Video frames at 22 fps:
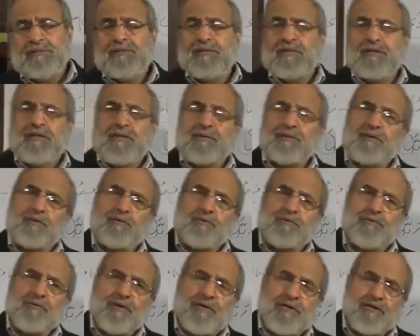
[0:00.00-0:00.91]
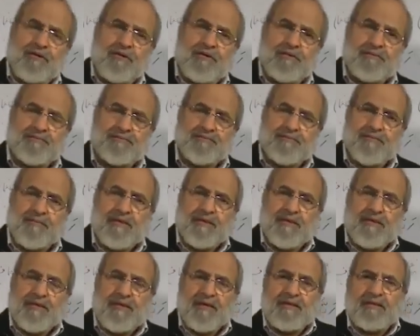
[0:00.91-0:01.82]
the khabar of kana,
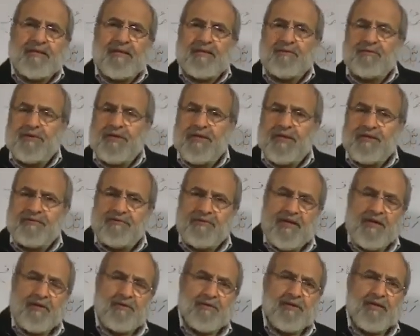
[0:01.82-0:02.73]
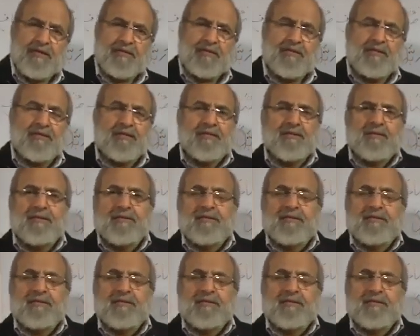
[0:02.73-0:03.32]
and then we have now done